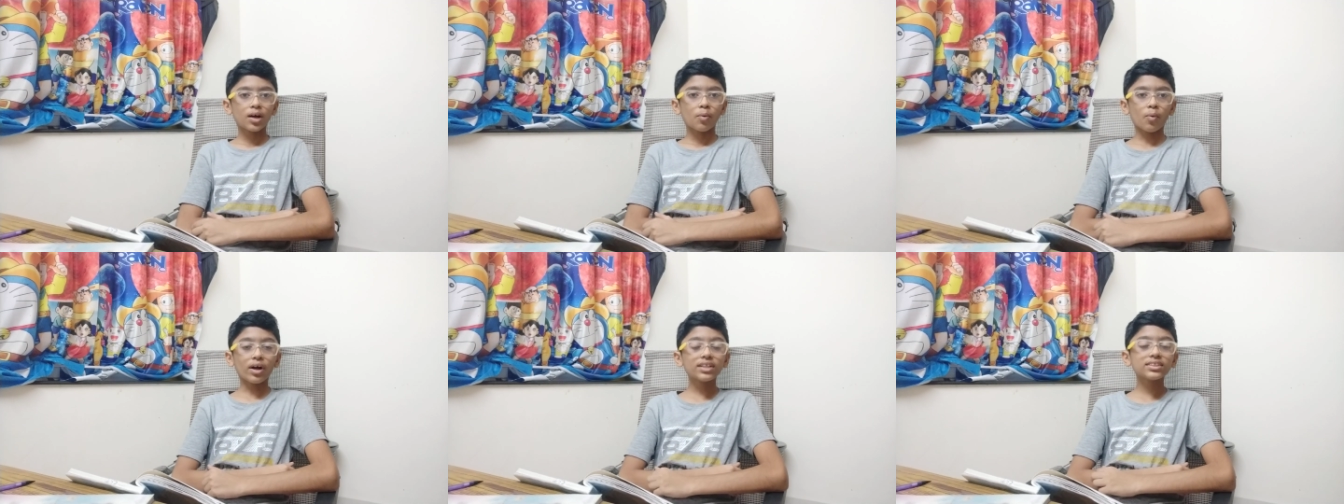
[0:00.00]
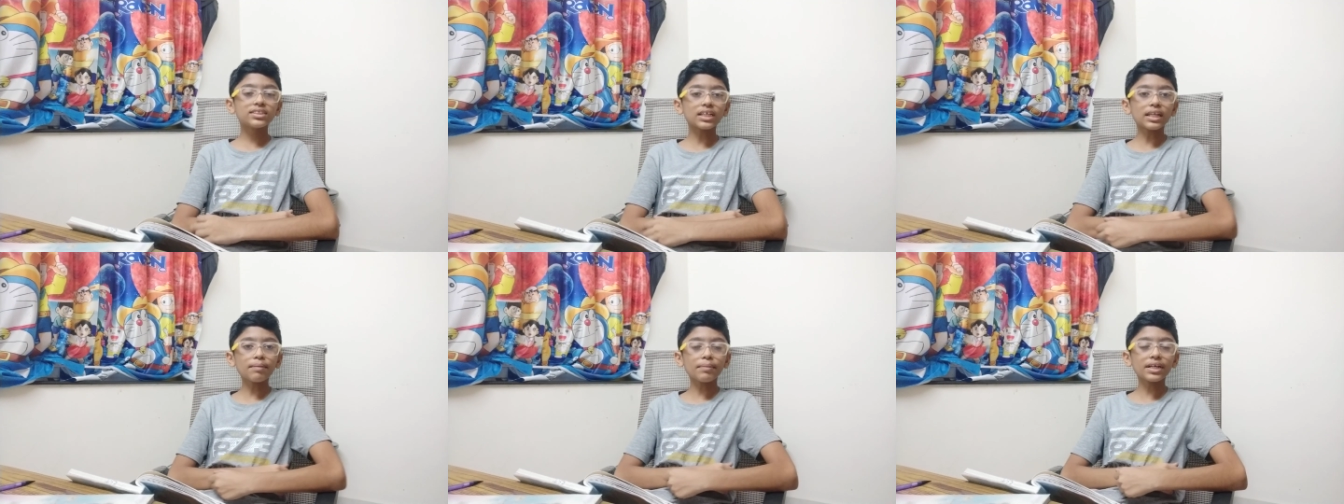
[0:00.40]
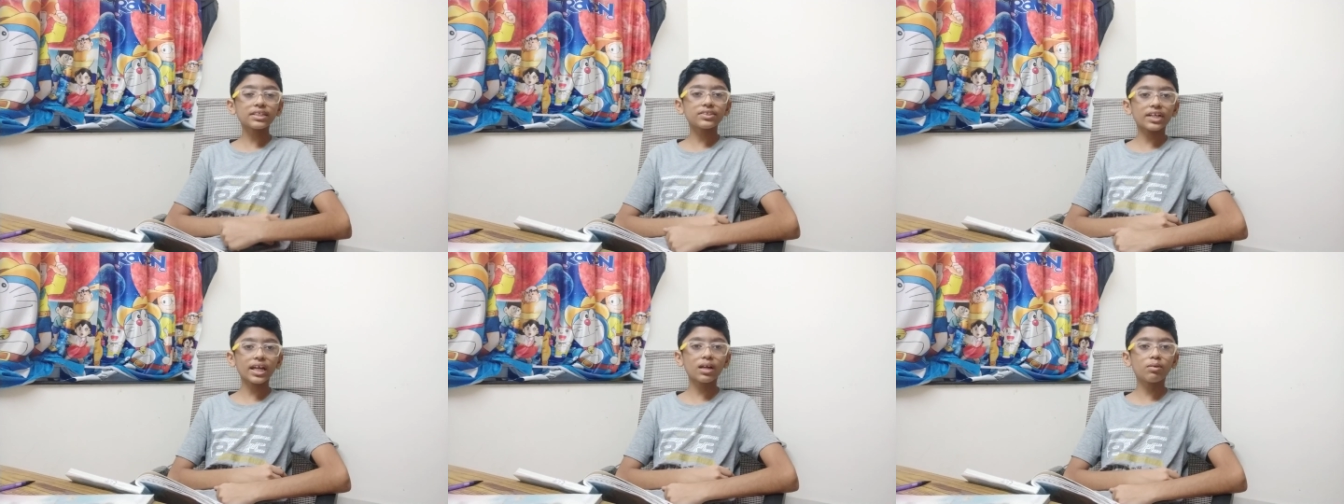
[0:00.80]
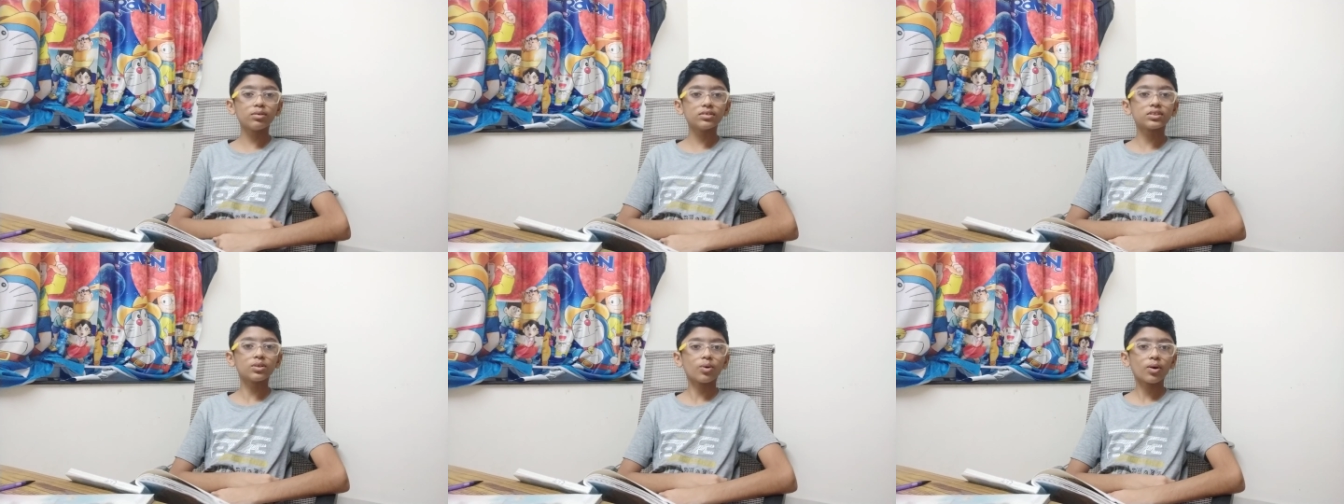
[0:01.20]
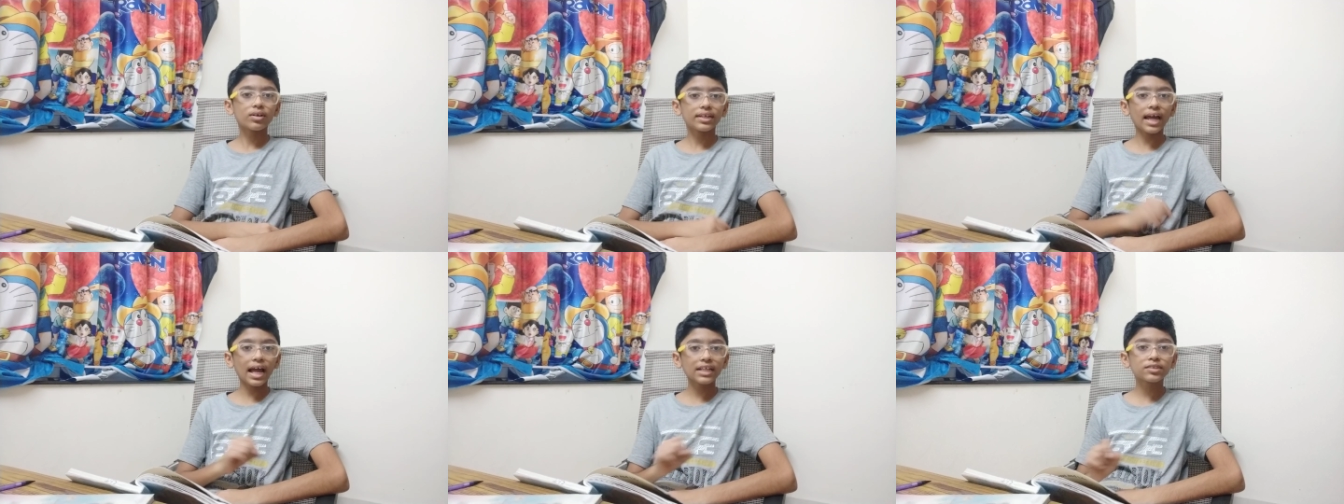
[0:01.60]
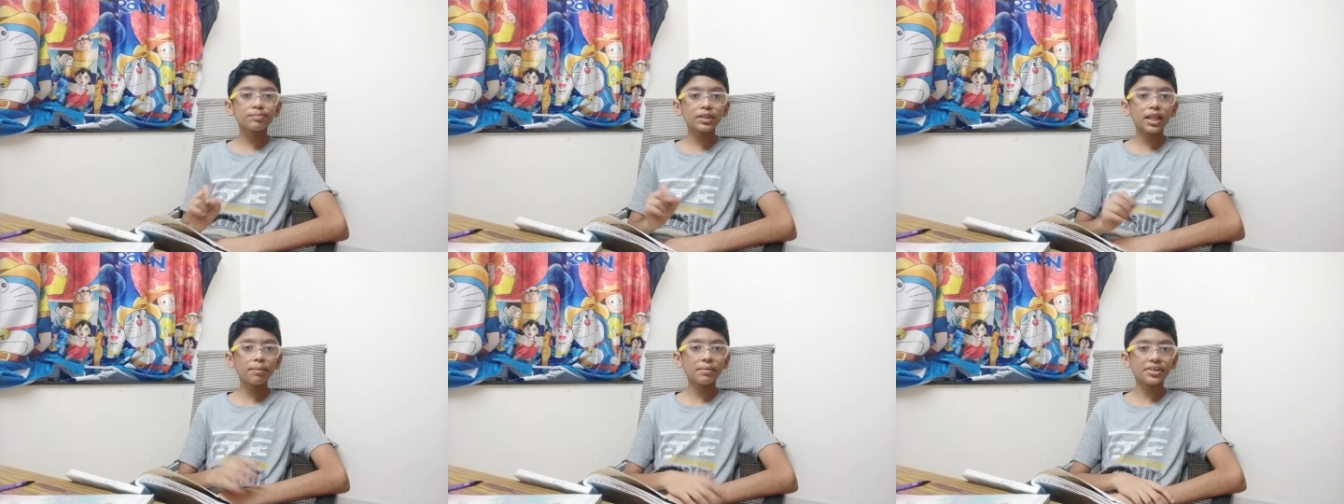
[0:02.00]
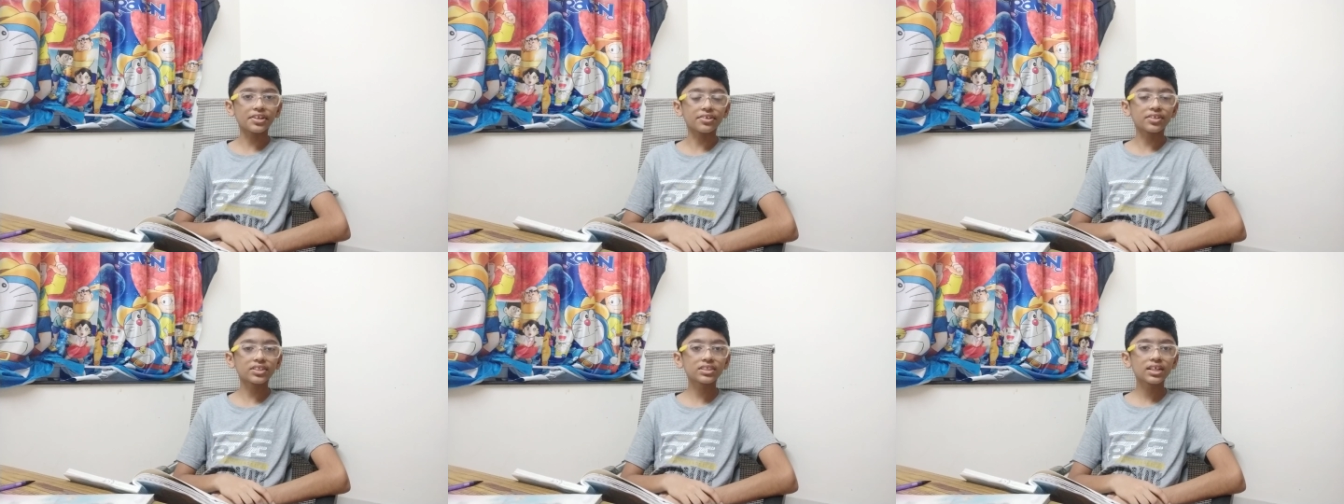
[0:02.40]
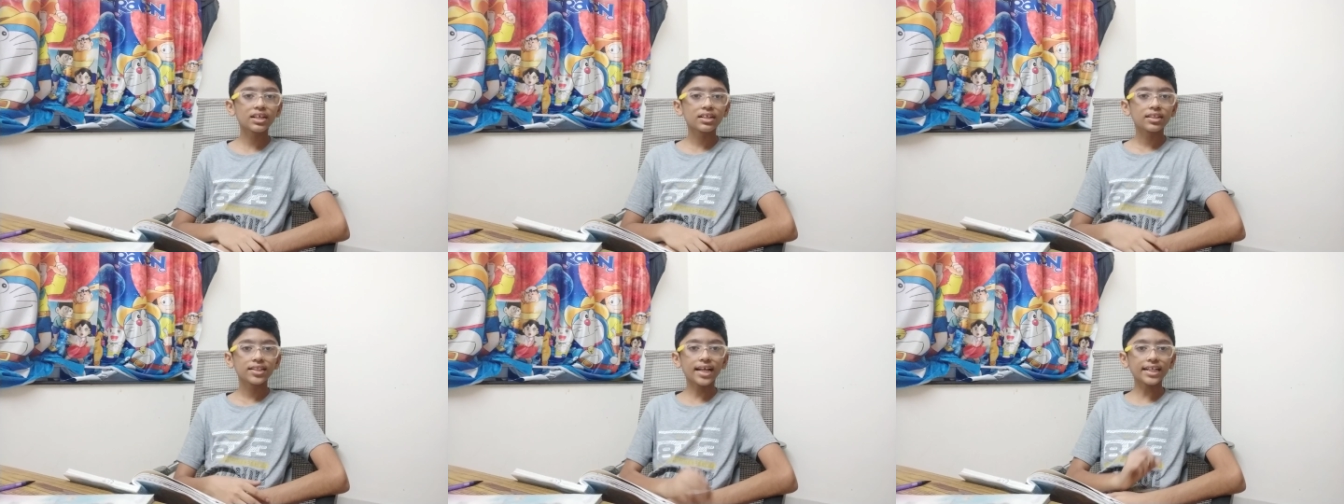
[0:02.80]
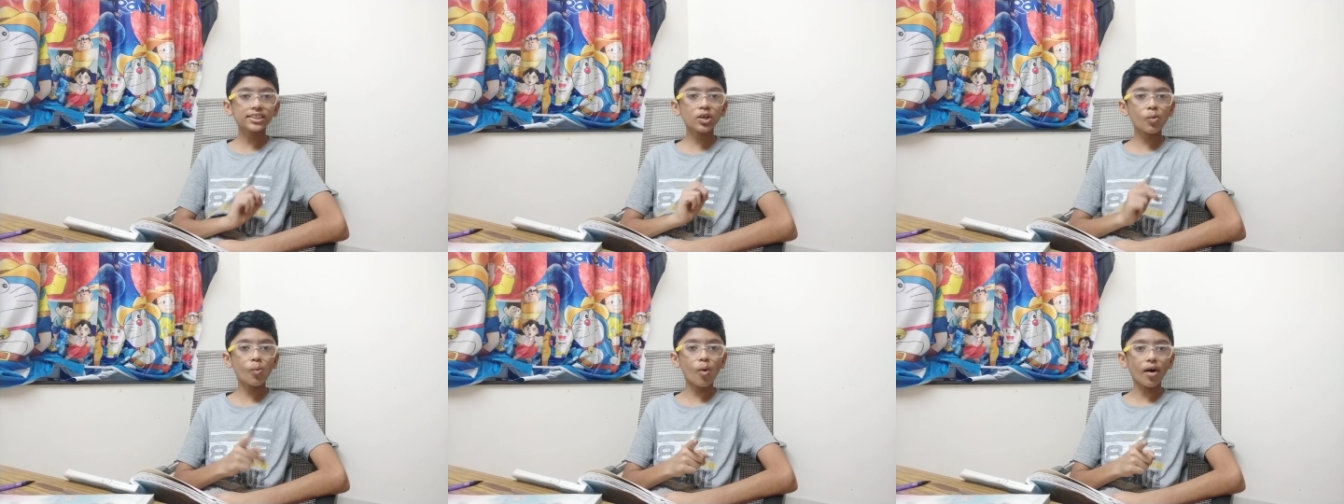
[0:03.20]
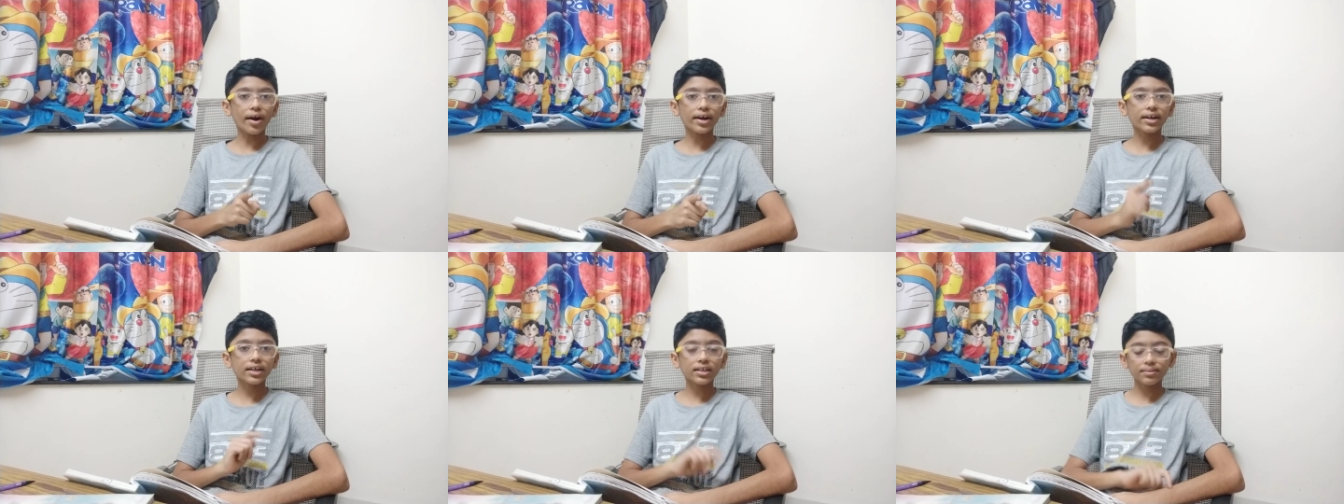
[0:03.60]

1 centimeter equals to dash million years. That's your work.